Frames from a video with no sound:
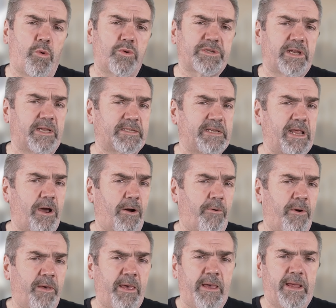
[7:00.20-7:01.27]
course and it's
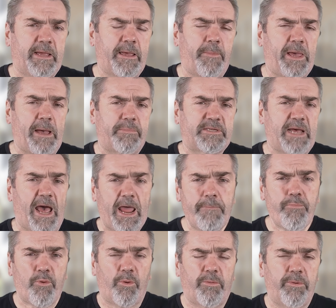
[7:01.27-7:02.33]
now coming up to
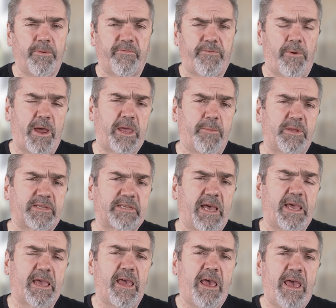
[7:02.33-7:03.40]
April, for argument's
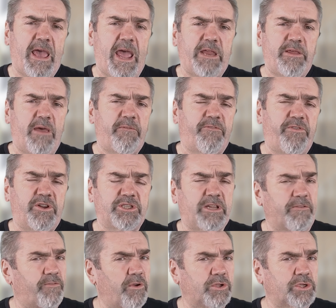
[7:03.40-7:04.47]
sake, and you haven't finished
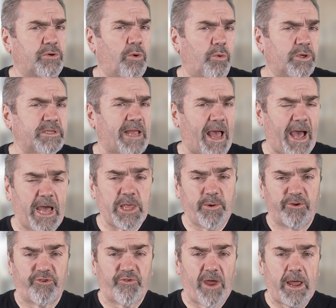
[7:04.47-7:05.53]
that first course, are you
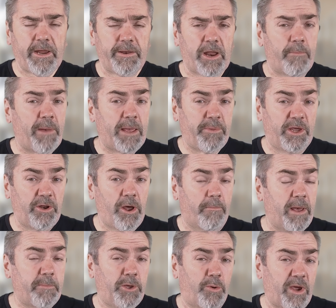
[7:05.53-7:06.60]
on track? No, maybe you're not.
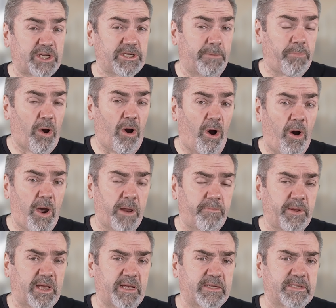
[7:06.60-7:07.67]
Maybe you're actually behind
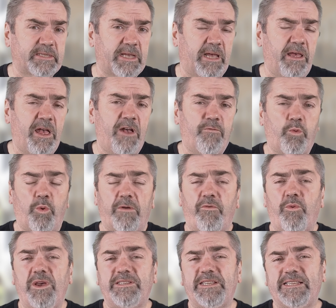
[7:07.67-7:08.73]
because for whatever
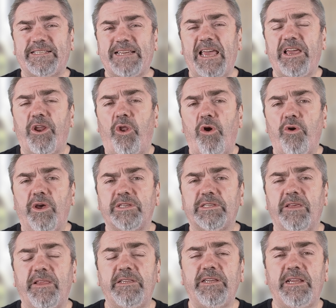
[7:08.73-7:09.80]
reason it's taken longer.
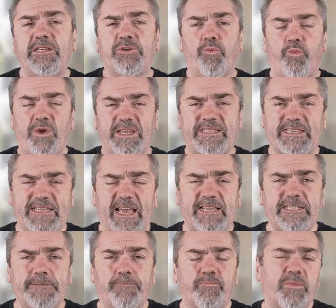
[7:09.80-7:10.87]
So then you need to
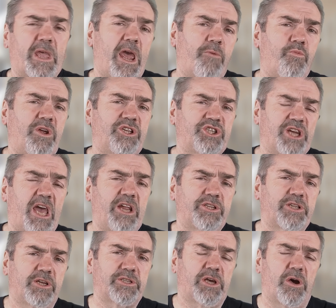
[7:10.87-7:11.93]
reassess and rechange
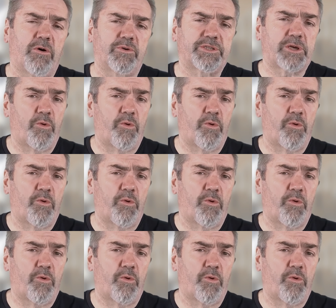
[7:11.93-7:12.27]
those goals.